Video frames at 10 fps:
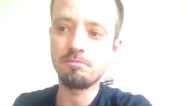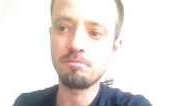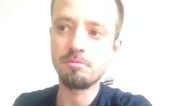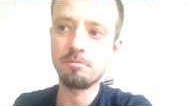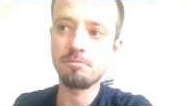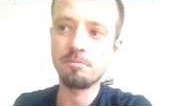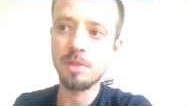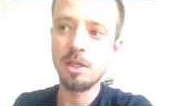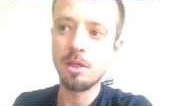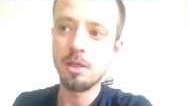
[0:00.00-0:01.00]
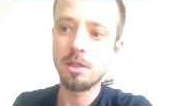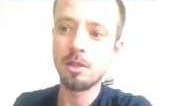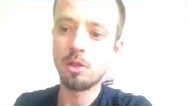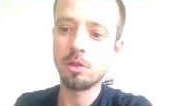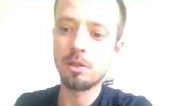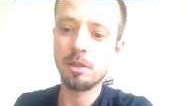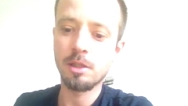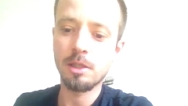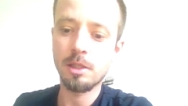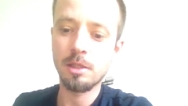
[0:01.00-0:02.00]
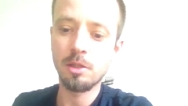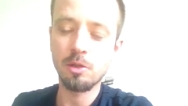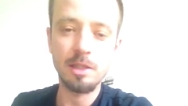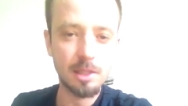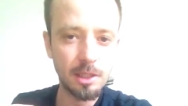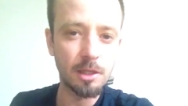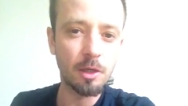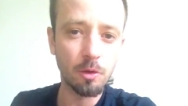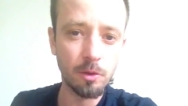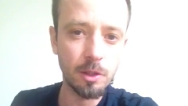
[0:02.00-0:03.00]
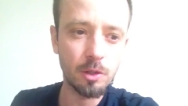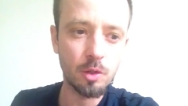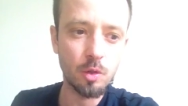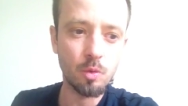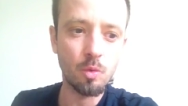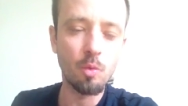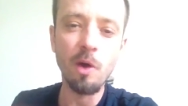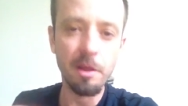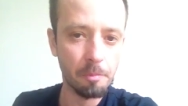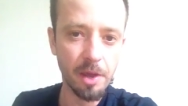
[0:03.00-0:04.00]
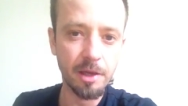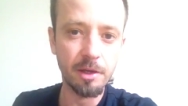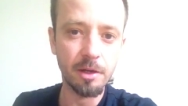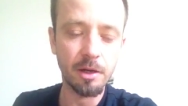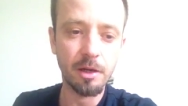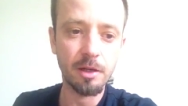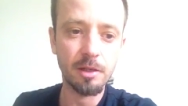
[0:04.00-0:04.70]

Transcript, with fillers: um, mm, not uh, not sticking only to one maker